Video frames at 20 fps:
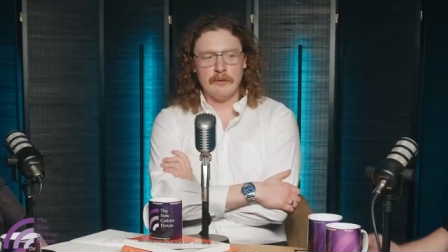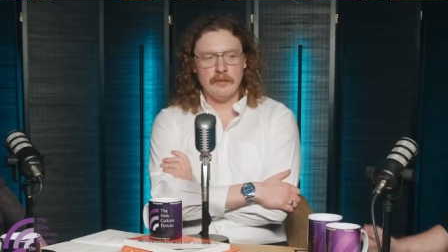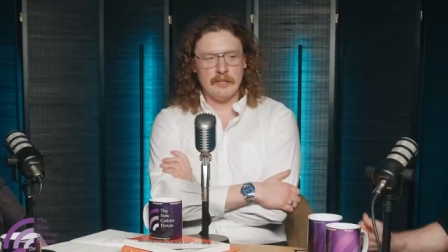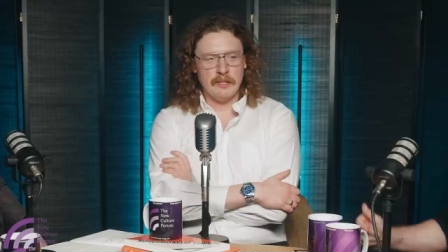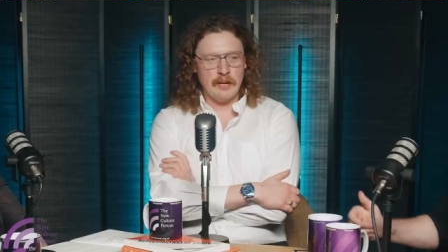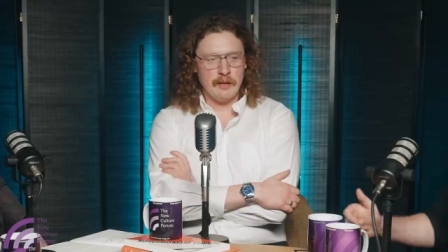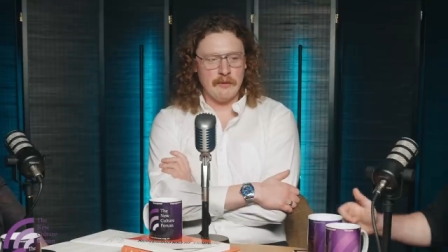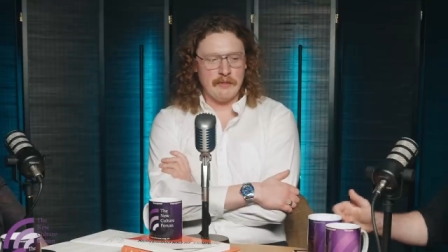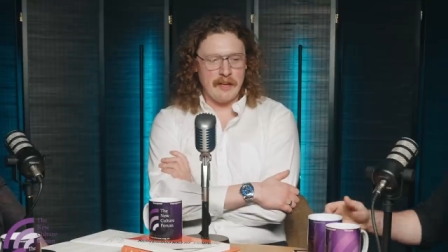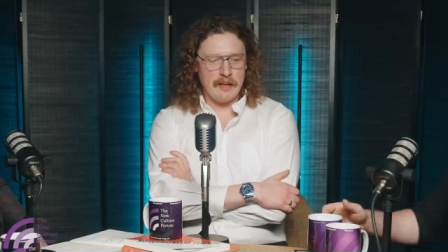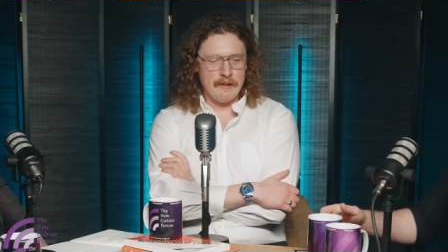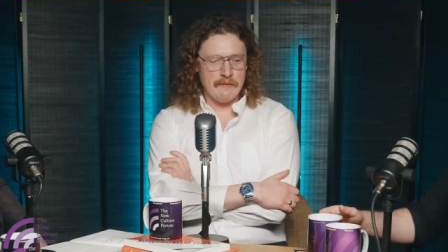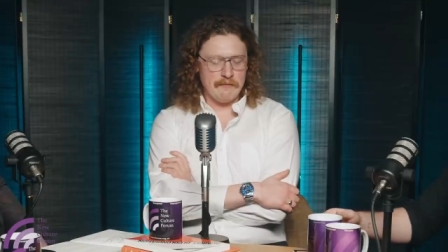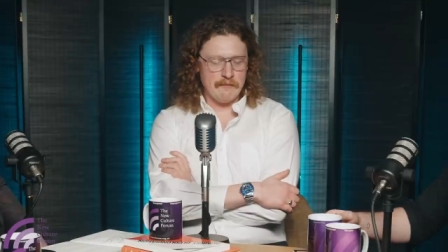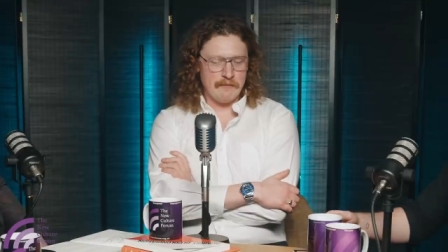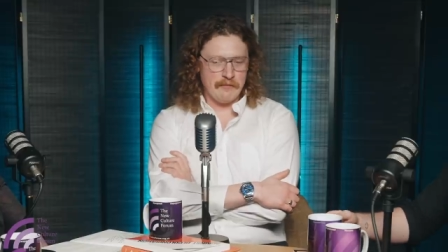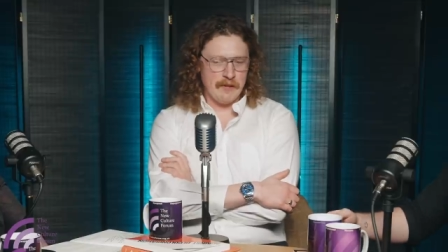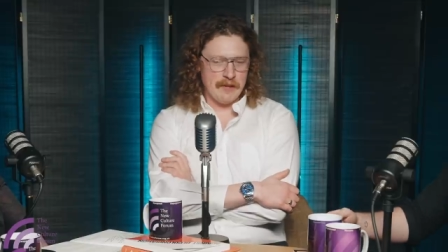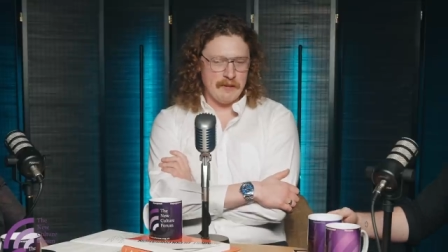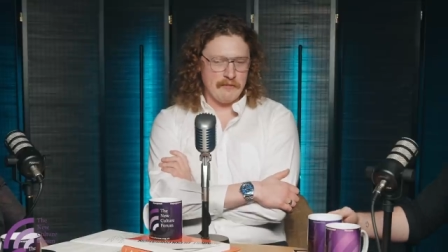you know, they've
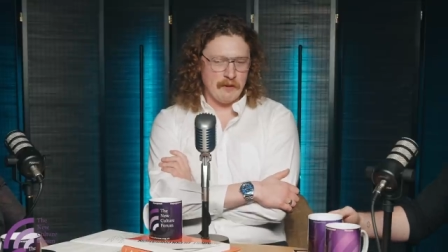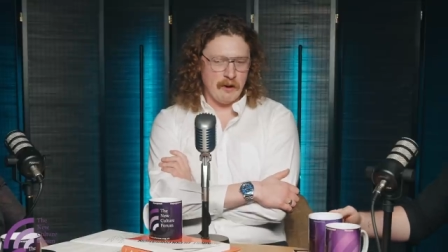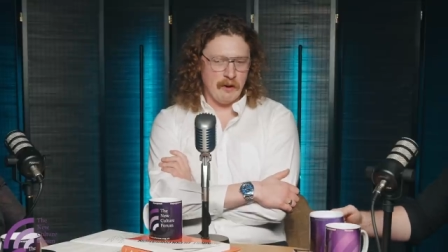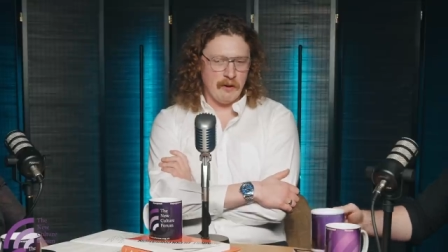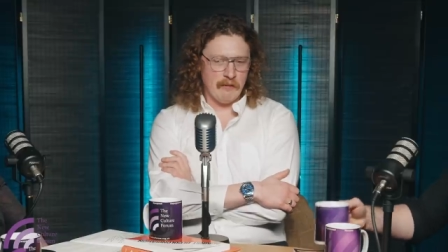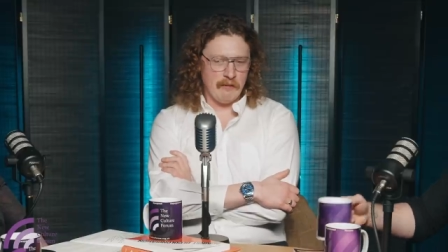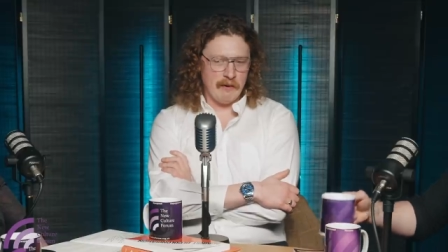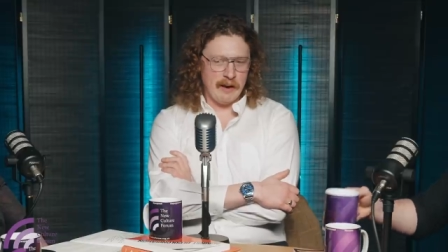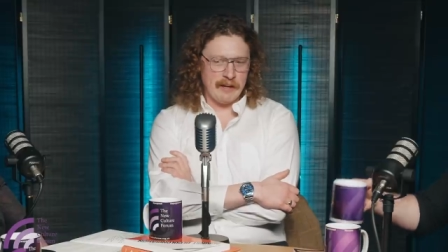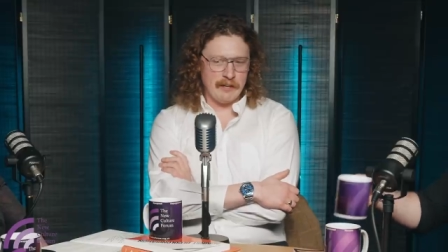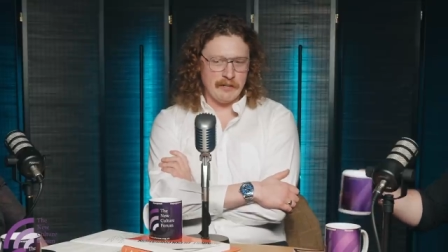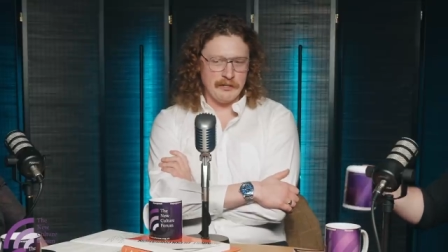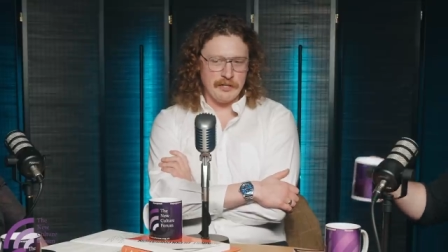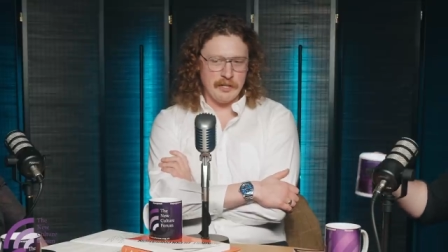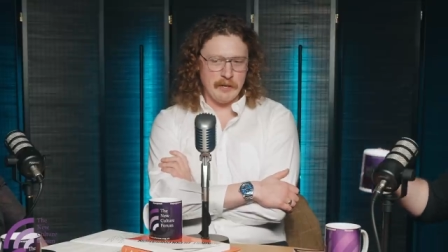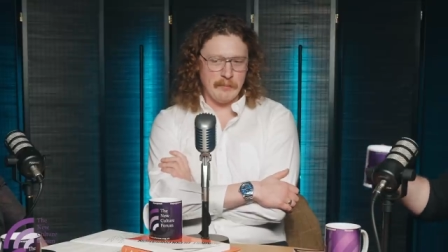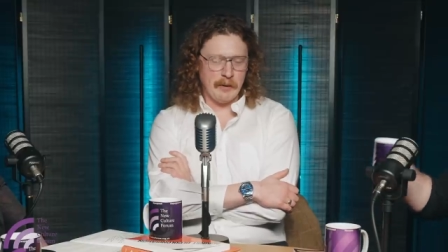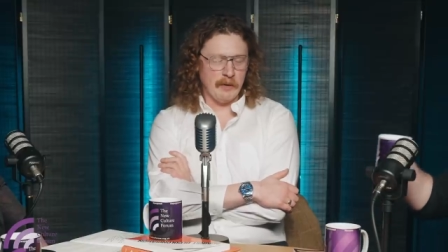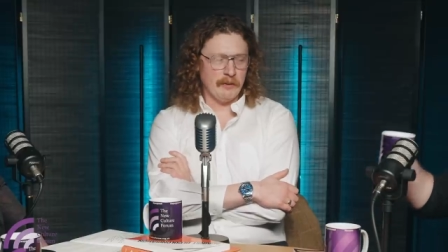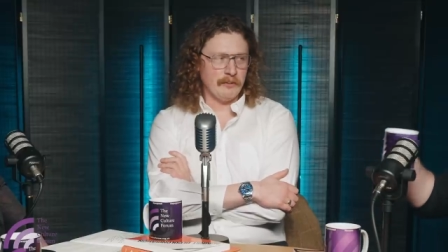they've got
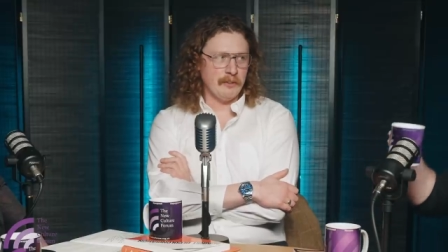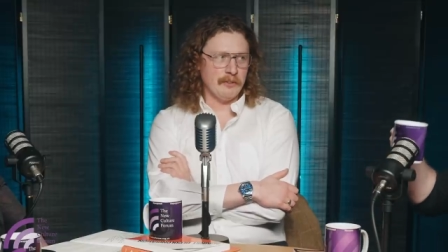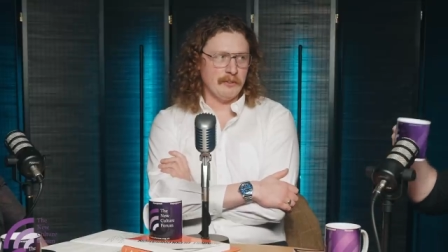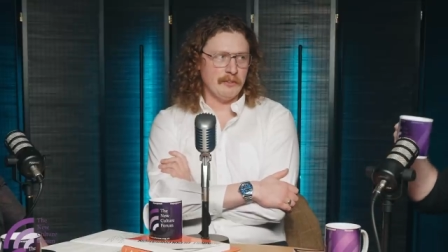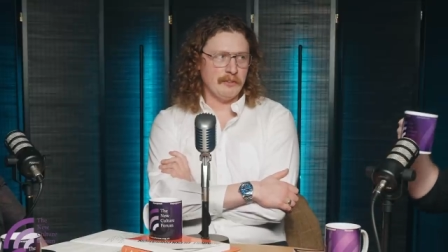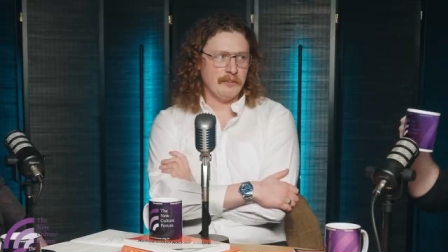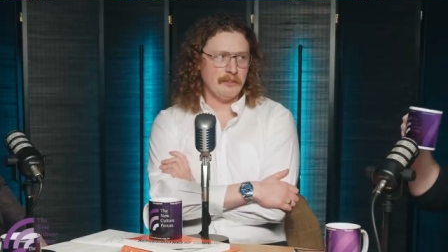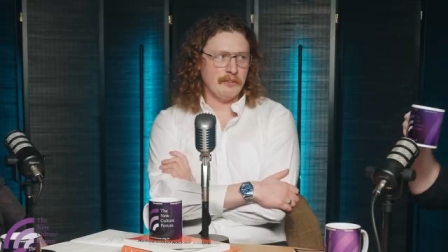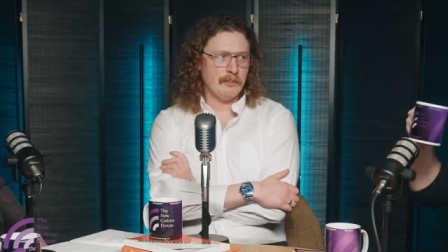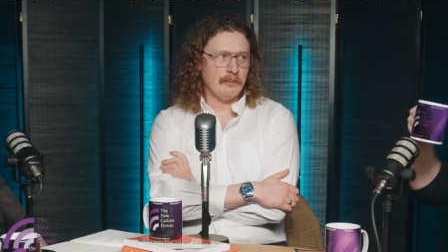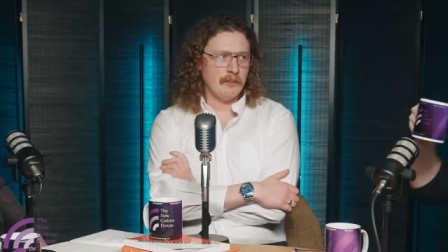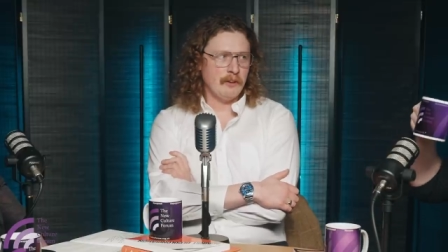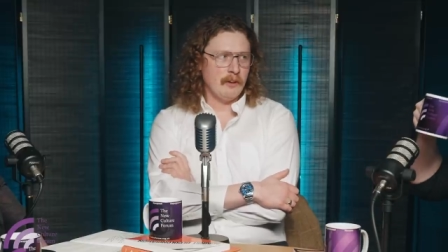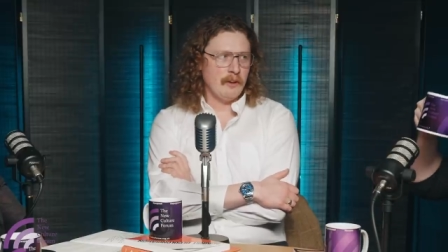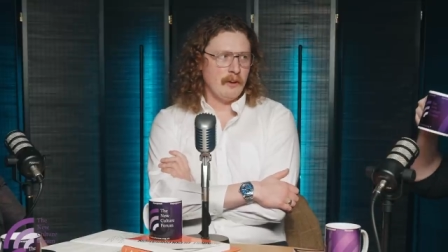energy abundance.